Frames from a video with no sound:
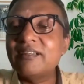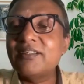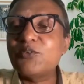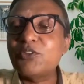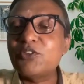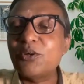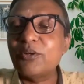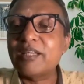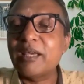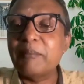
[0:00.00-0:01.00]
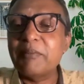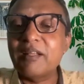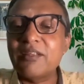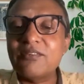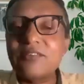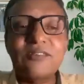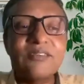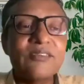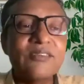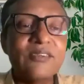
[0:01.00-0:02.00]
and switch on cameras,
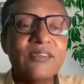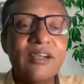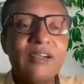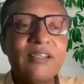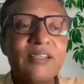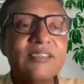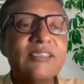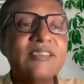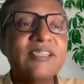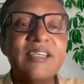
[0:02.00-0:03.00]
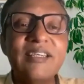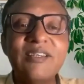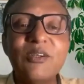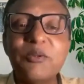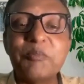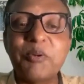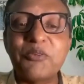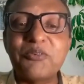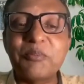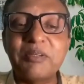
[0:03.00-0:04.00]
unless it's really not
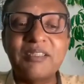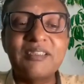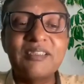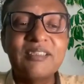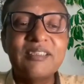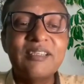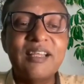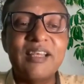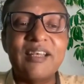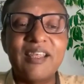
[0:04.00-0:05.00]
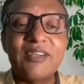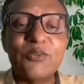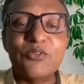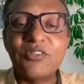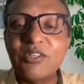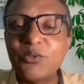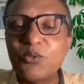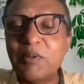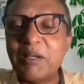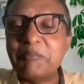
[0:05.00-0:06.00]
possible? I'd like to see
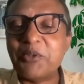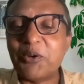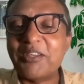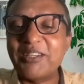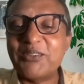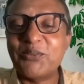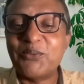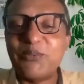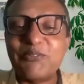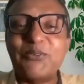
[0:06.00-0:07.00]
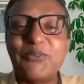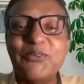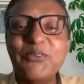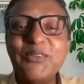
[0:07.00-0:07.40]
whom I'm talking to. If you